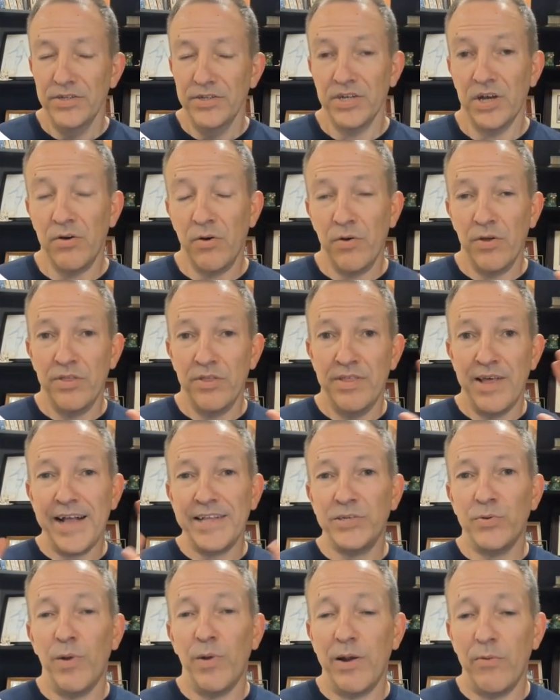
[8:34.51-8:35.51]
So
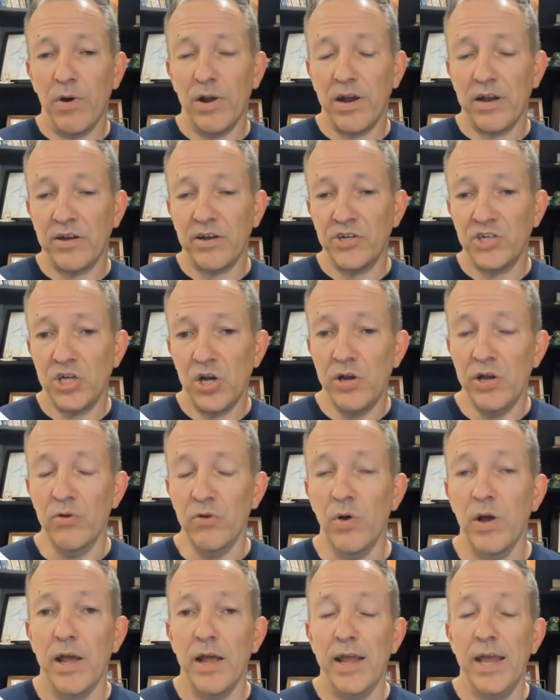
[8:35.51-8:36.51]
that's what I wanted to show
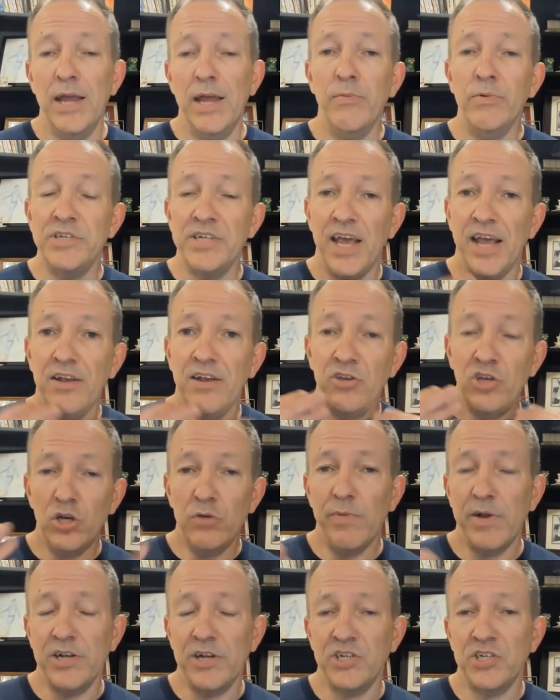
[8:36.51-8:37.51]
you. It would take
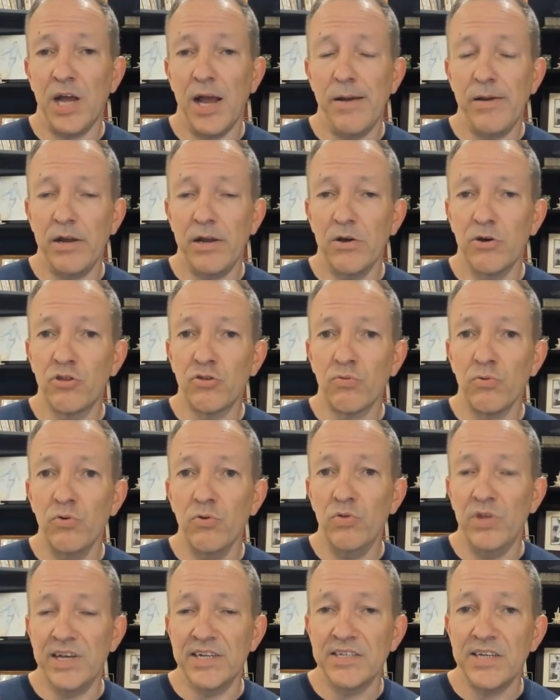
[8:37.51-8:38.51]
too much time to go
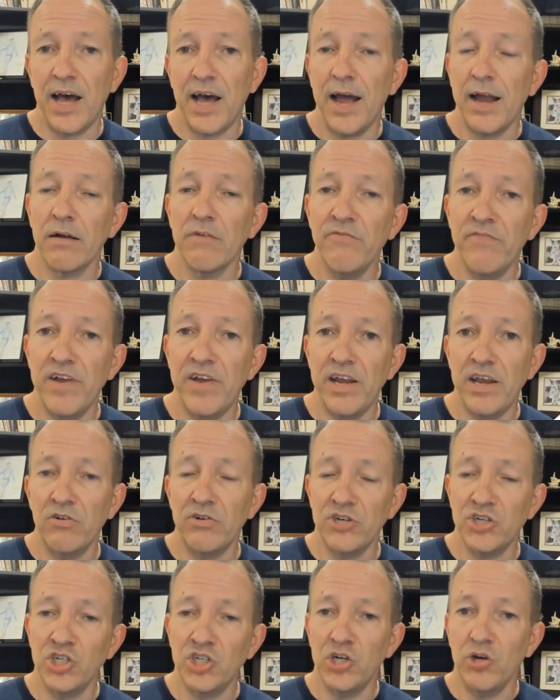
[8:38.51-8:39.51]
through the entire
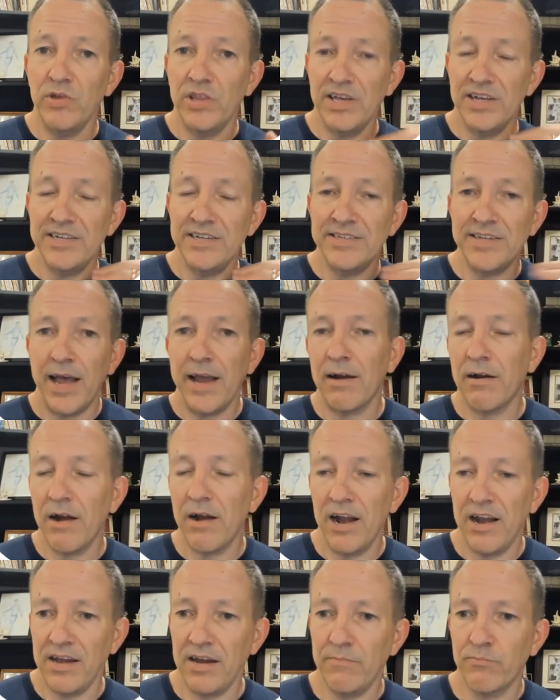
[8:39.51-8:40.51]
video to show you the
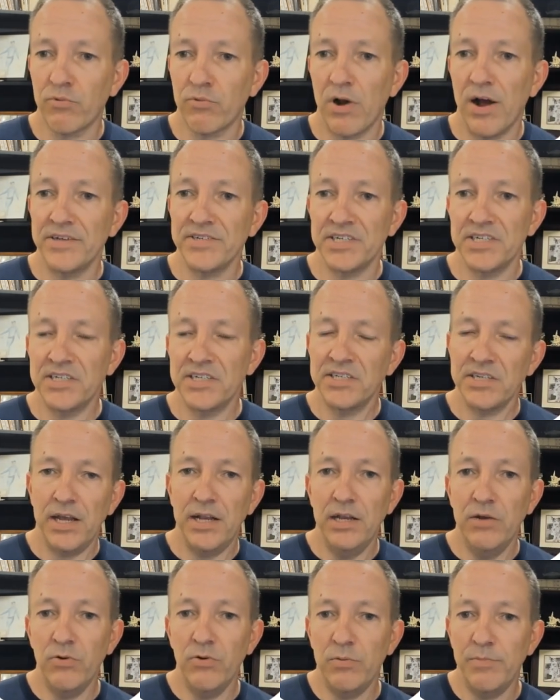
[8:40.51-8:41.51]
entire editing process,
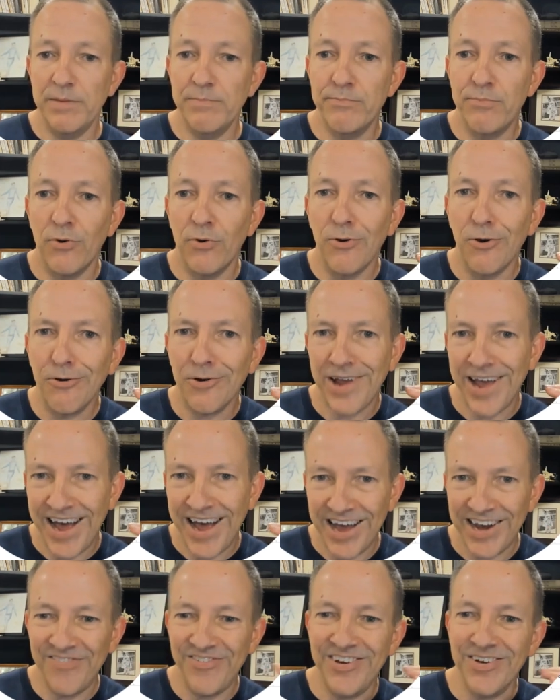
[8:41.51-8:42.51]
and you would be bored
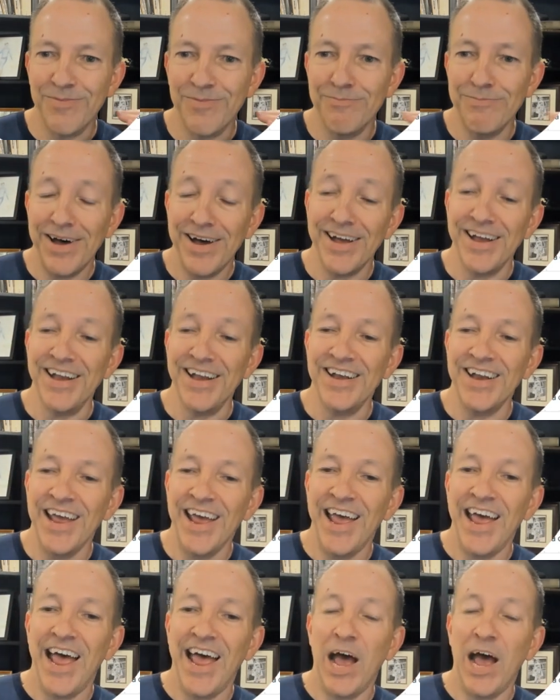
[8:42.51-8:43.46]
out of your mind.